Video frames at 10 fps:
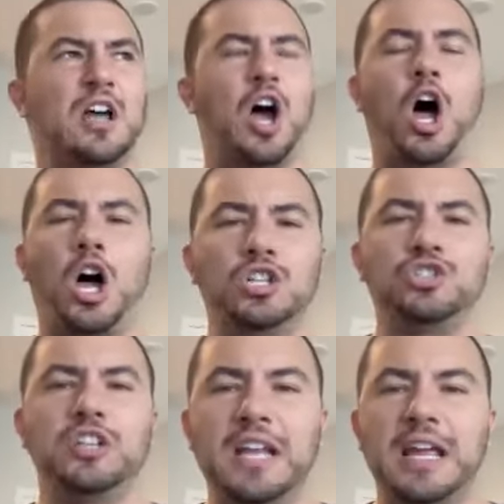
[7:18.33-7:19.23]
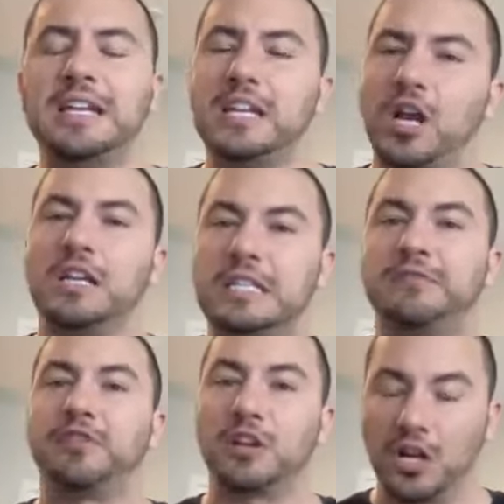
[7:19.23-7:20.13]
189
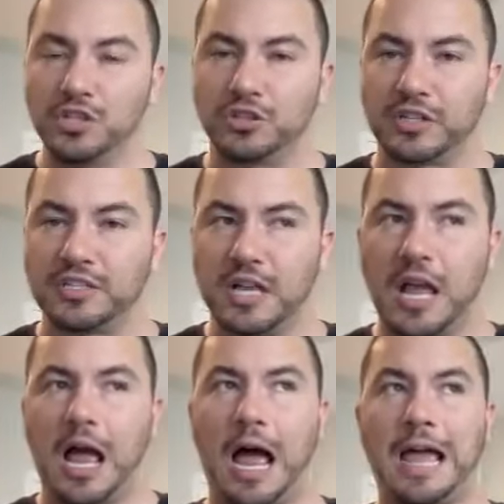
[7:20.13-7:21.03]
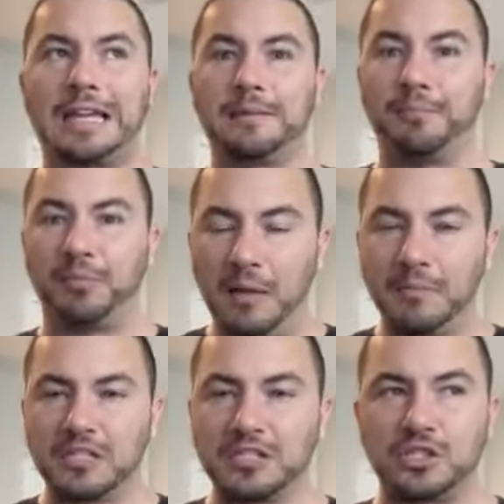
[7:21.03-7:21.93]
different countries. I can
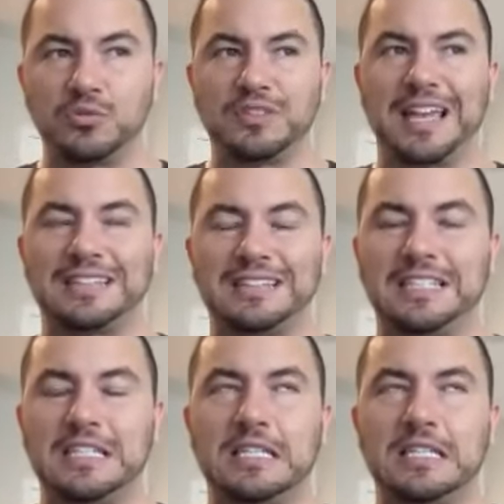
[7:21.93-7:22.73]
promise you that